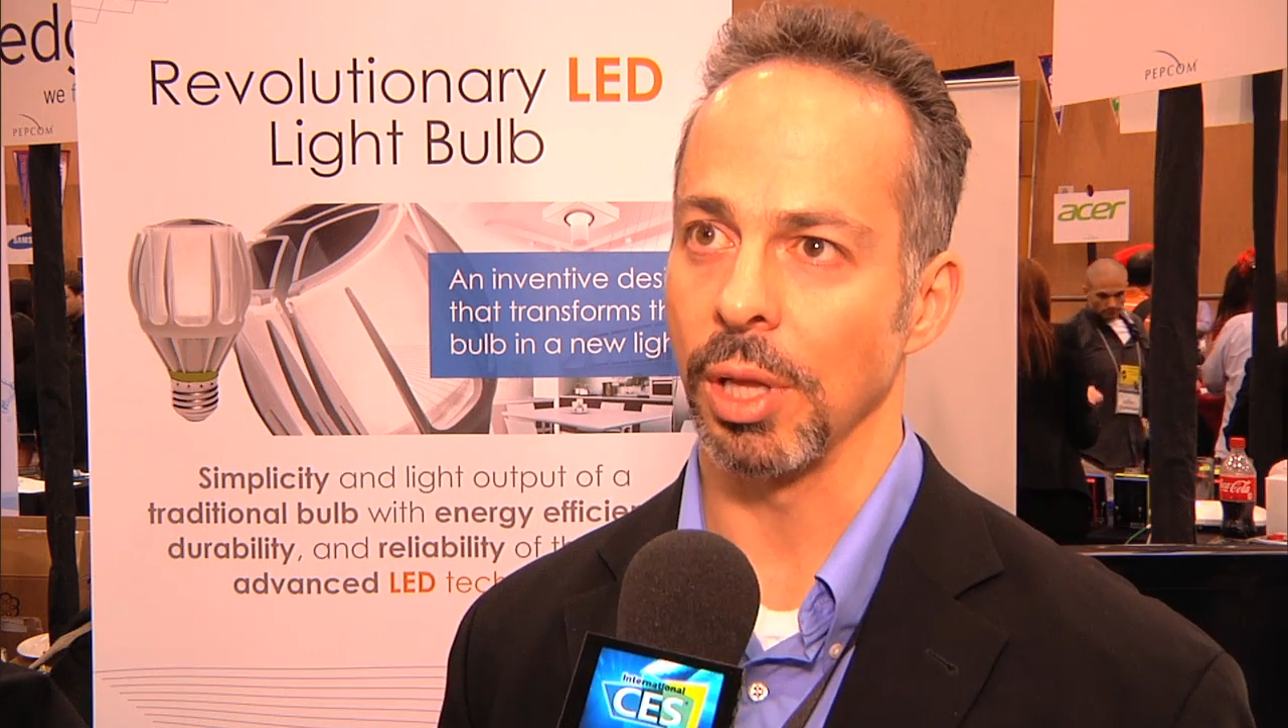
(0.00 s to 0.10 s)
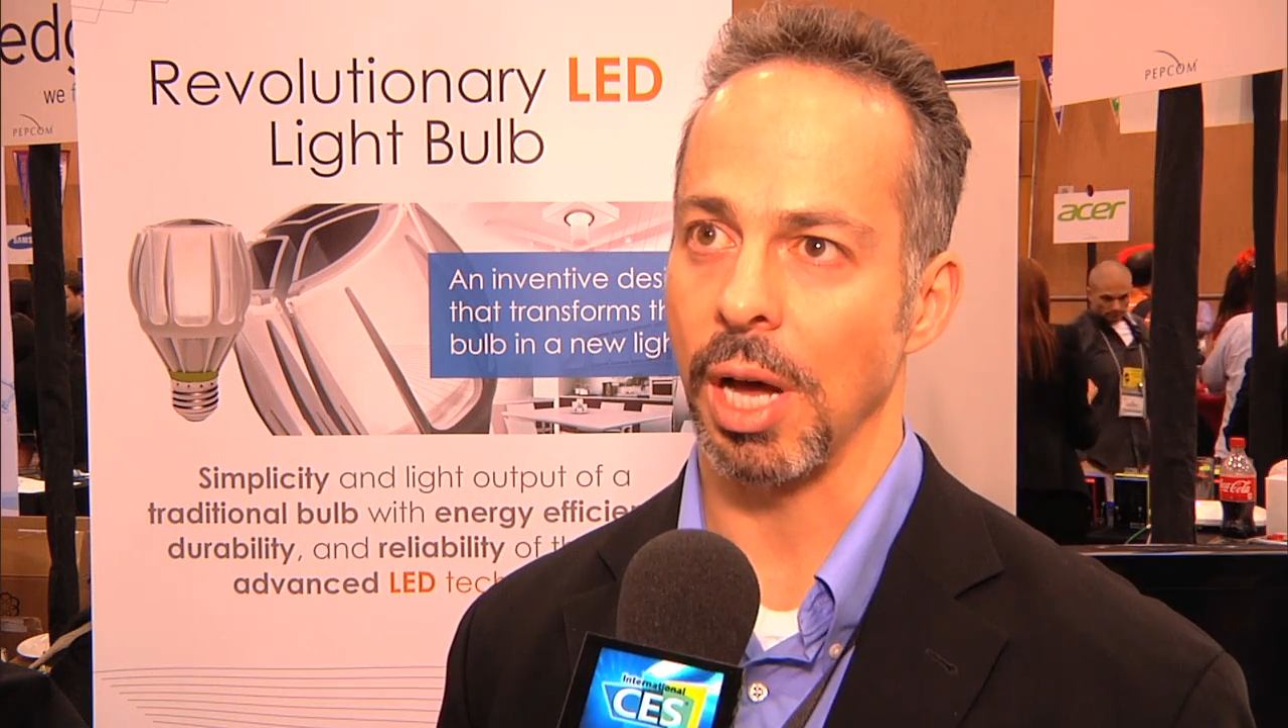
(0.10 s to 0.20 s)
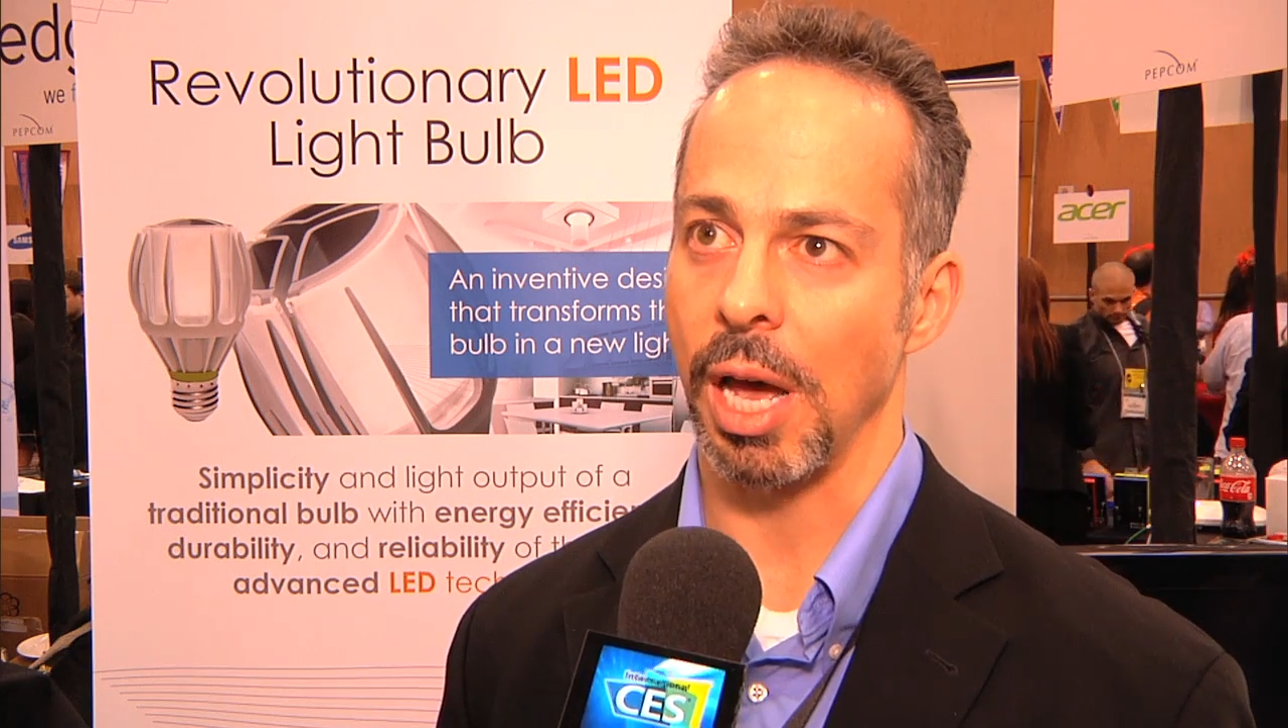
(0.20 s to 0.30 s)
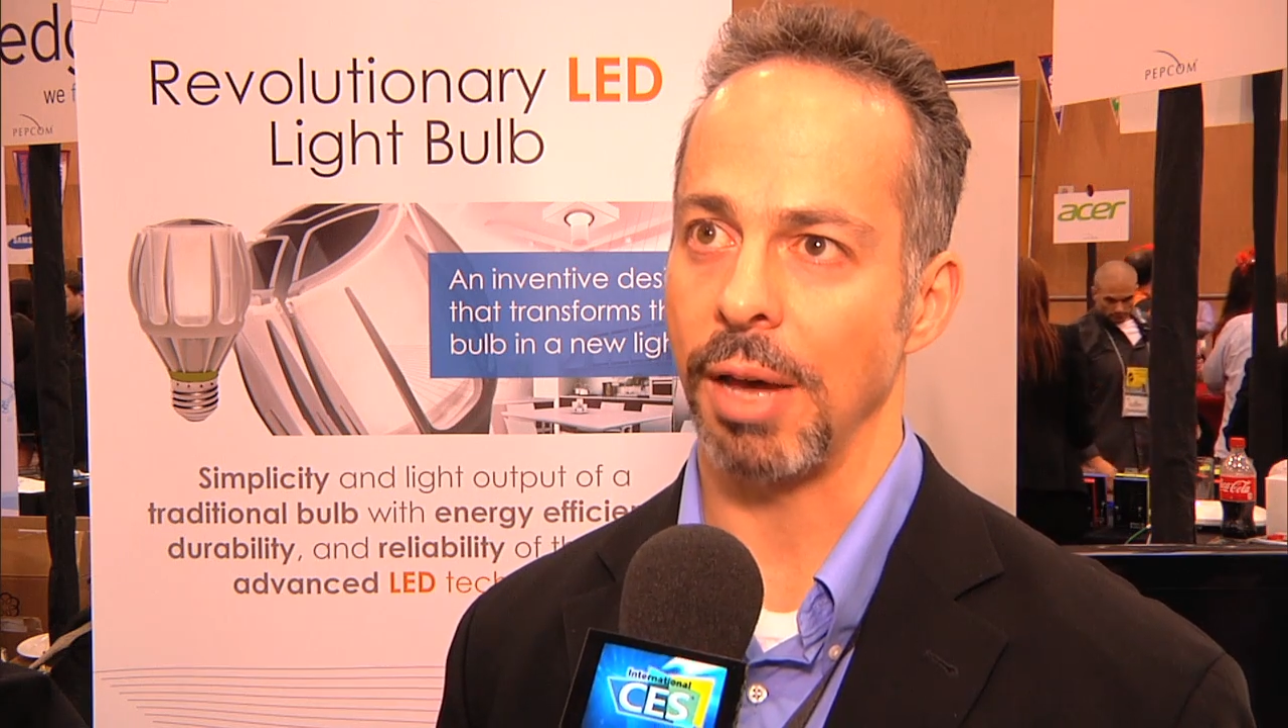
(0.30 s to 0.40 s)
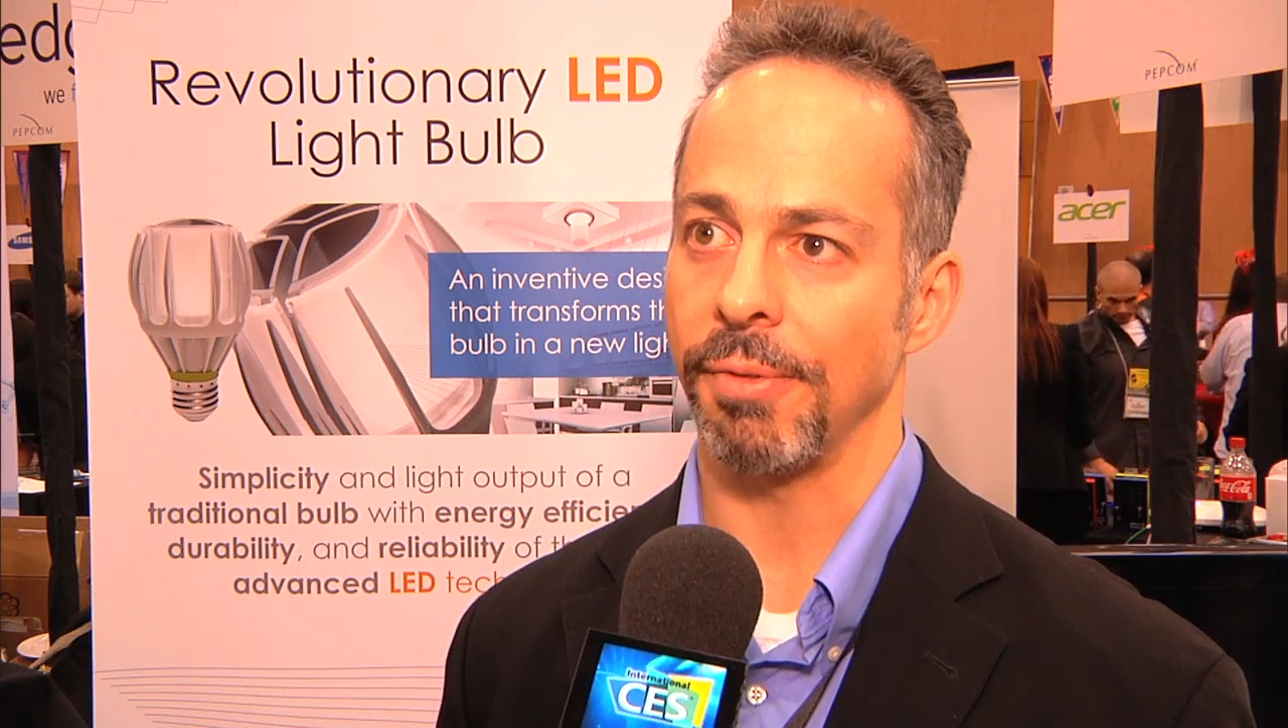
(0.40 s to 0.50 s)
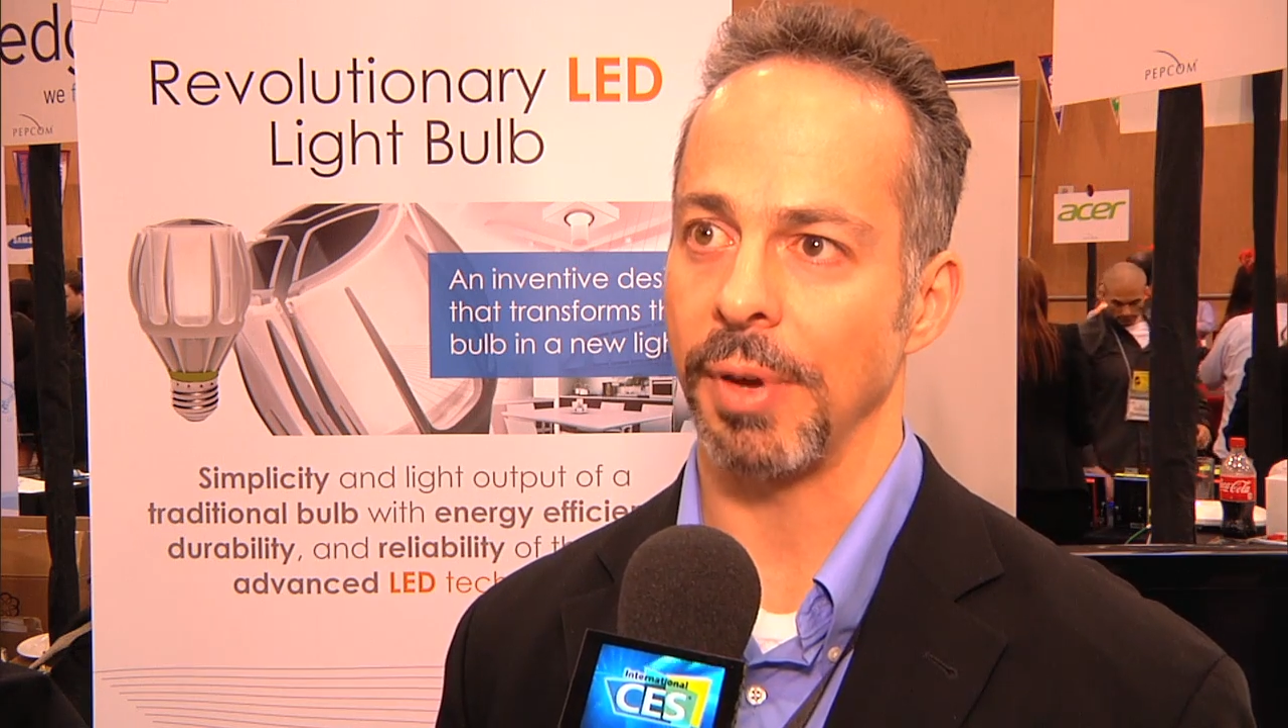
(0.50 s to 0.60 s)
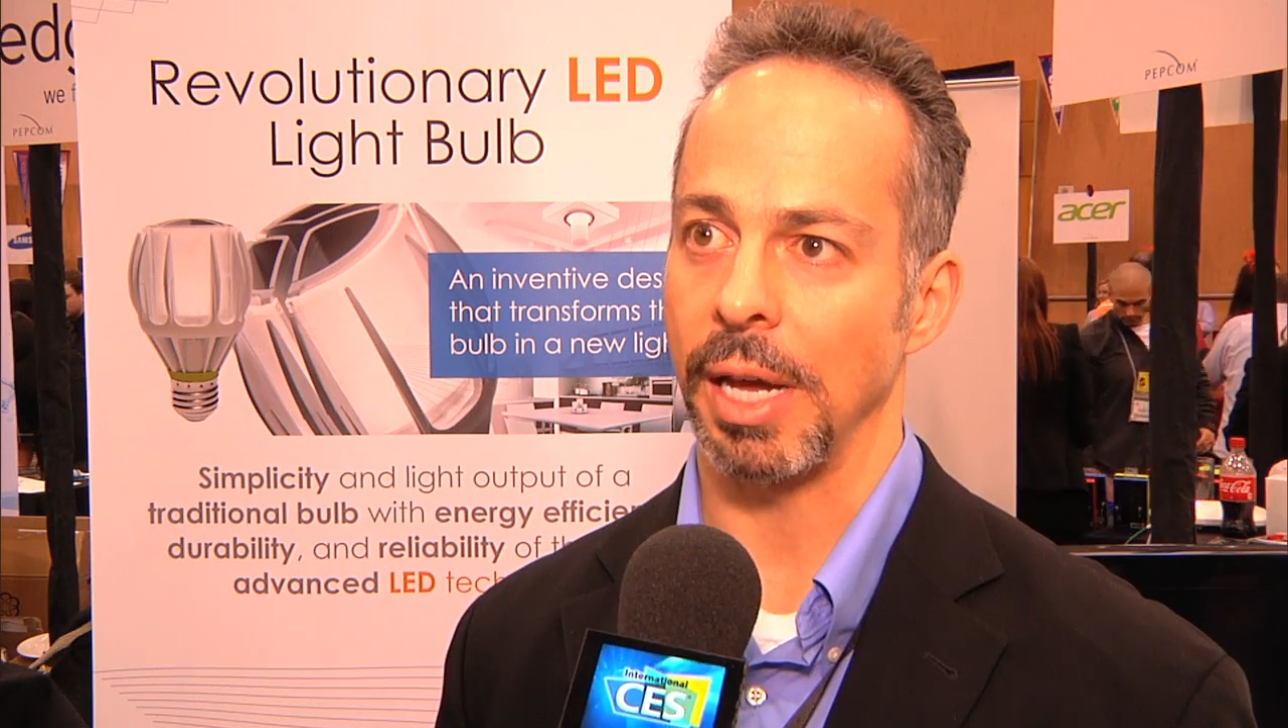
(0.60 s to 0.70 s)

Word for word: life,